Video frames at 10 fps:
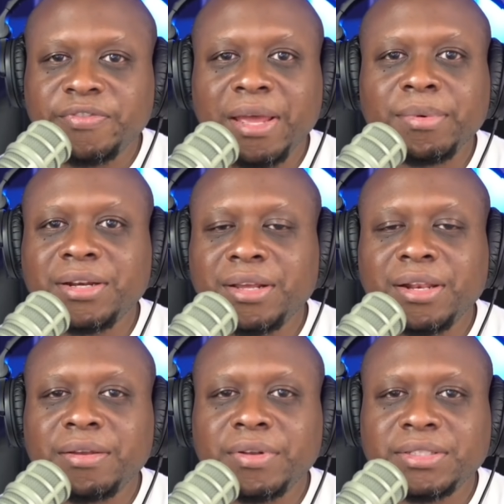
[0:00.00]
family to
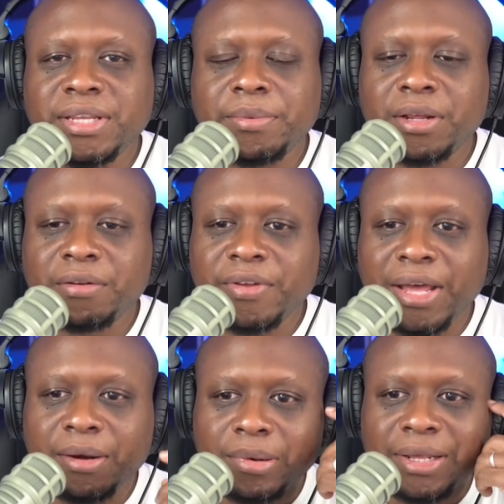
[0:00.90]
Cleveland, said, we're going to
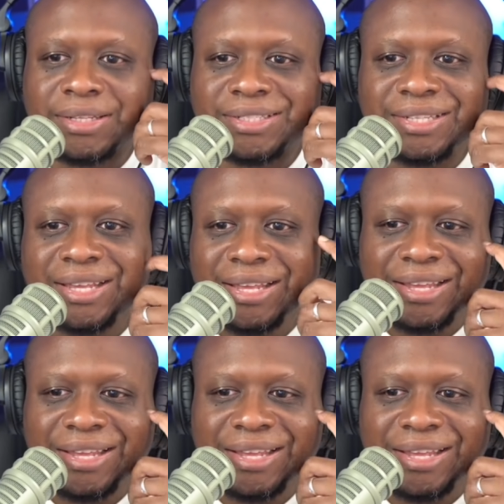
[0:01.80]
find a place.